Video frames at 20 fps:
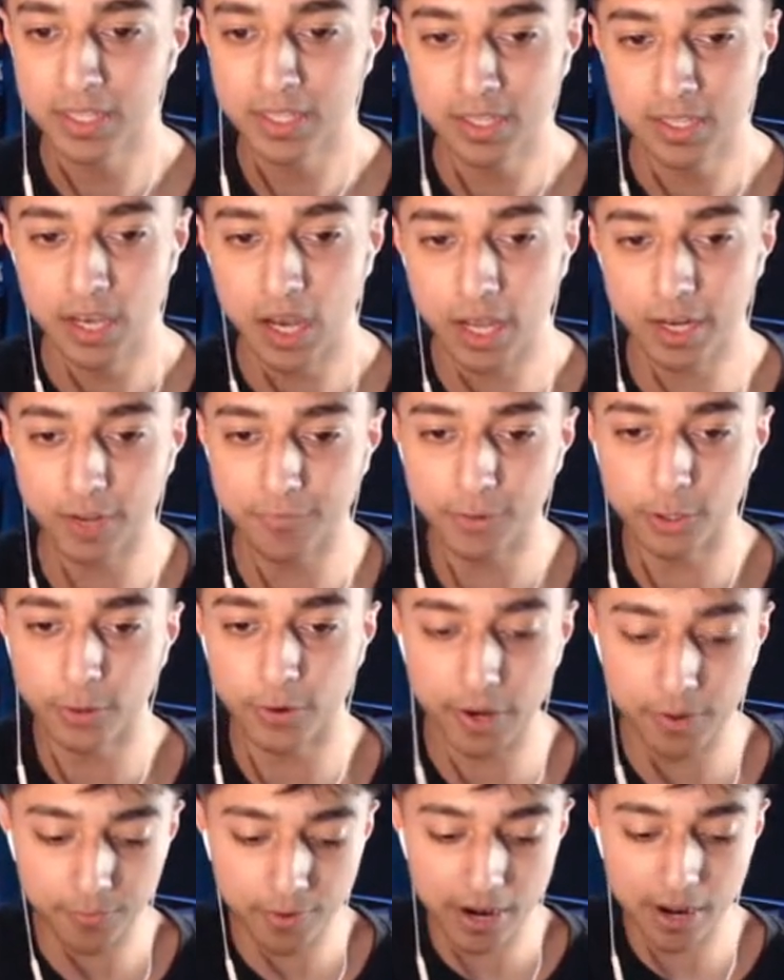Another
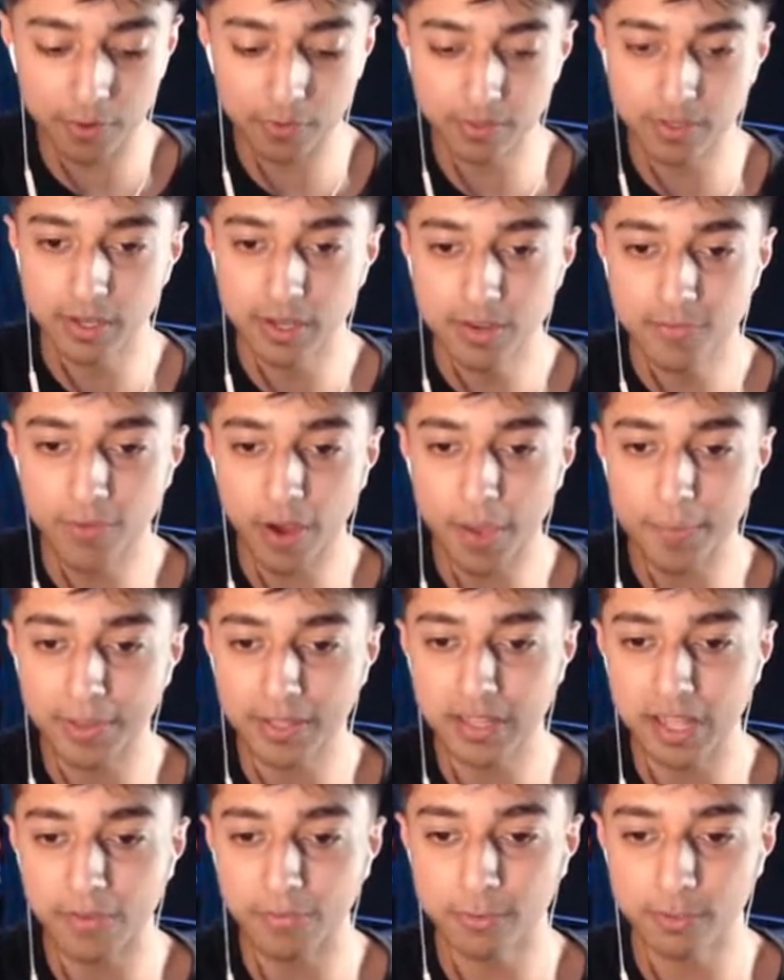great round. Vibing
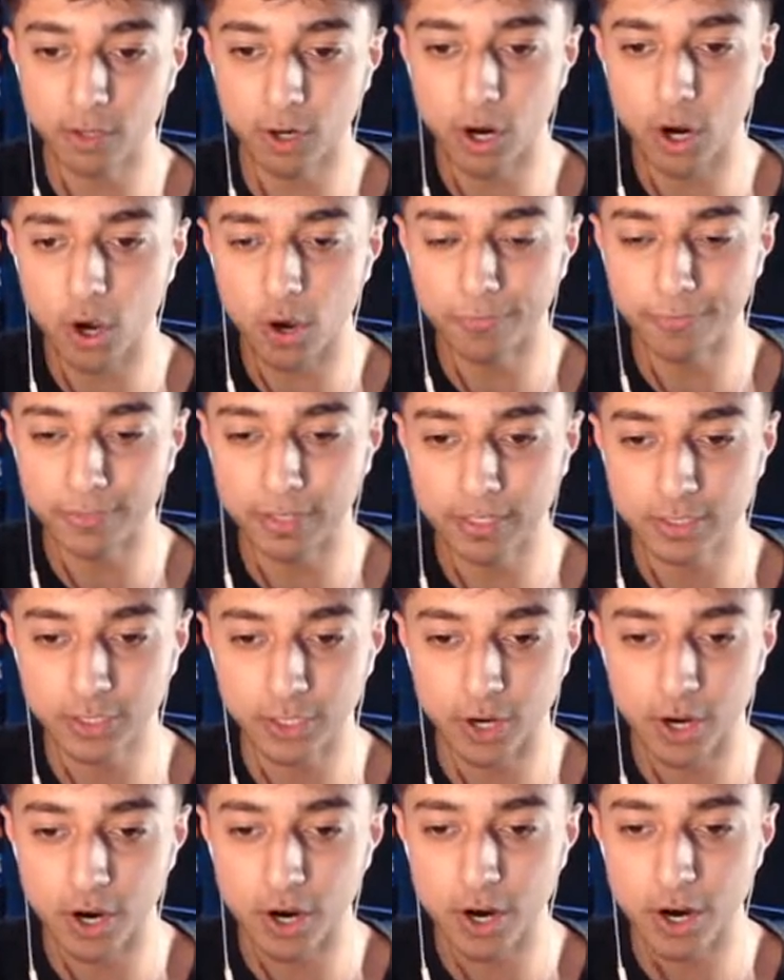levels are off the
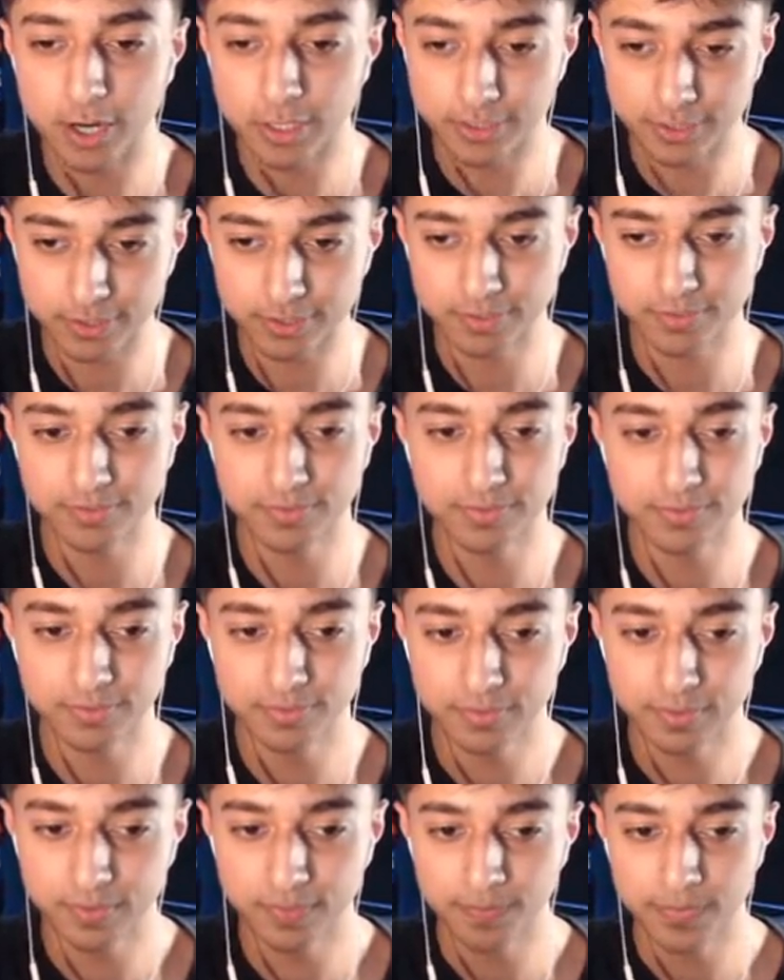charts.
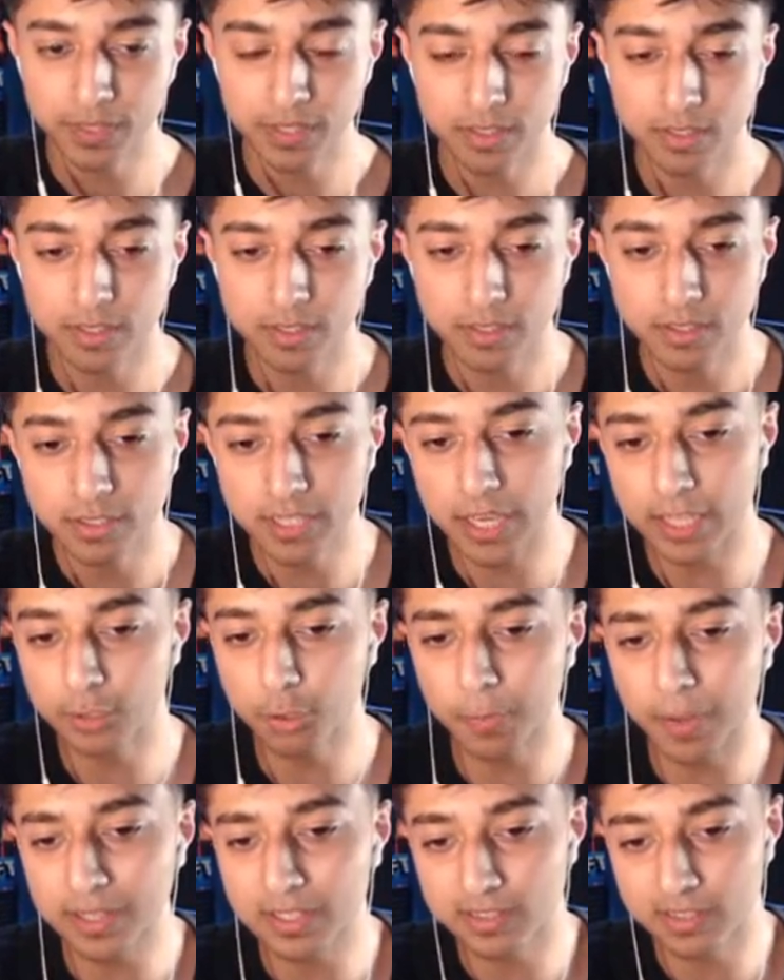Yeah, too
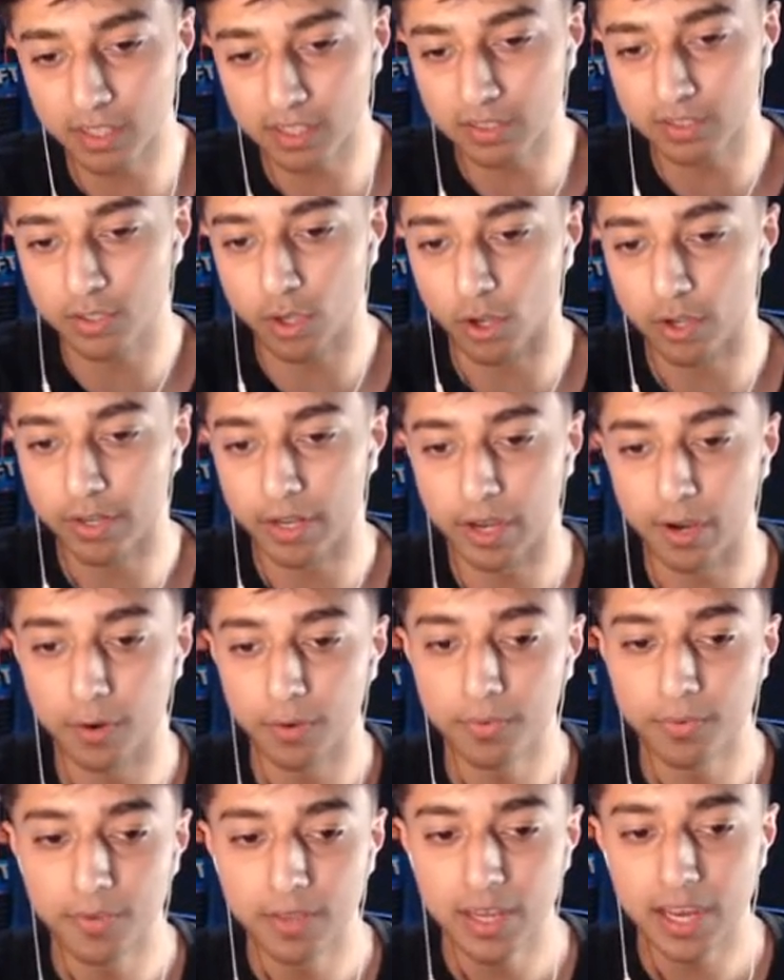bad the sun is gone now.
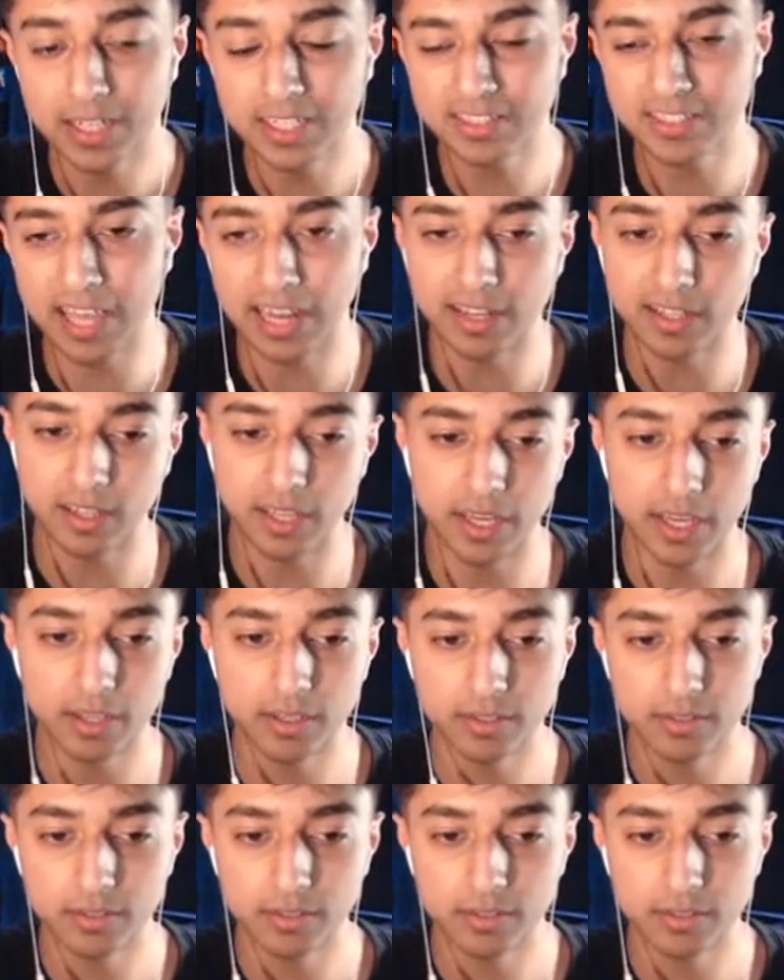And it's getting late.